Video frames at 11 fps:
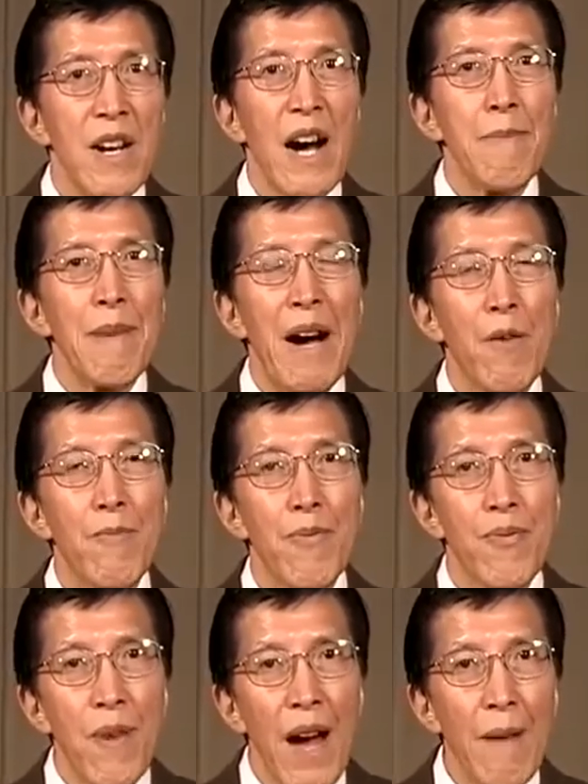about
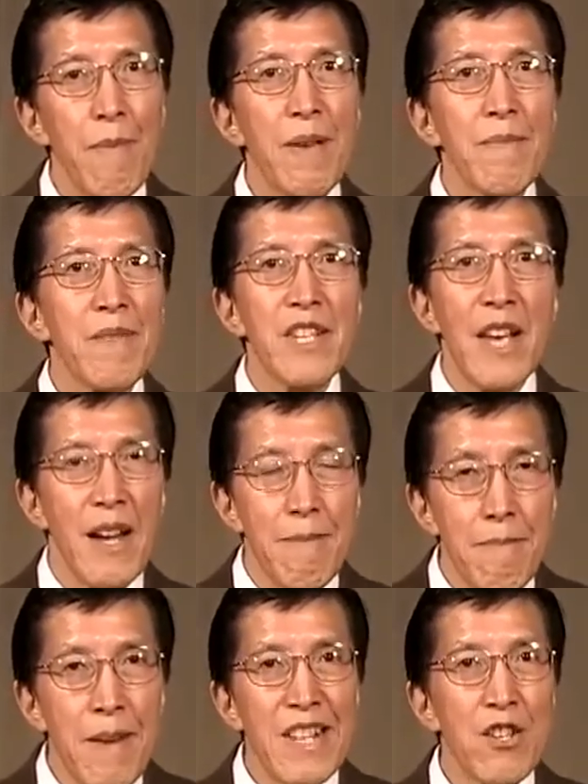problems
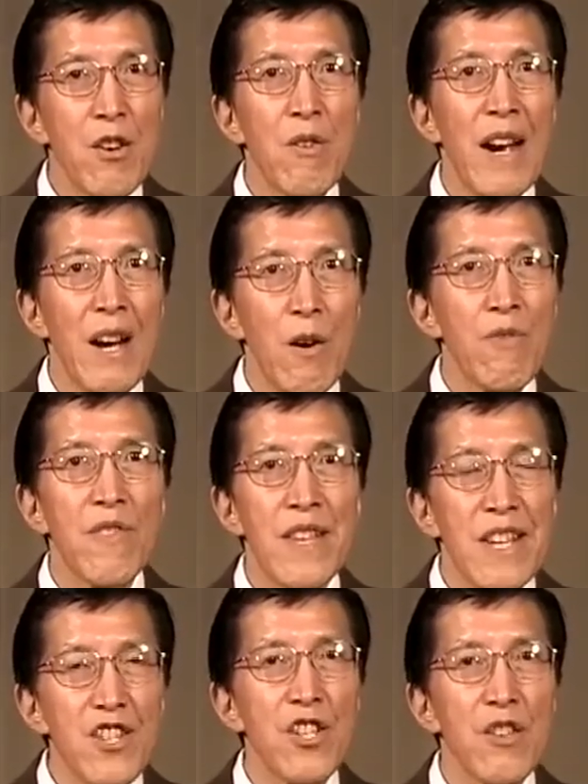and mental health
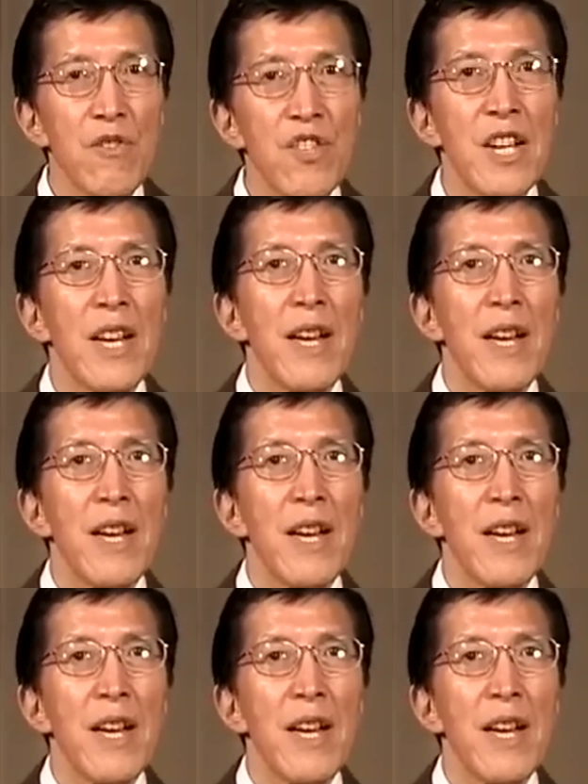issues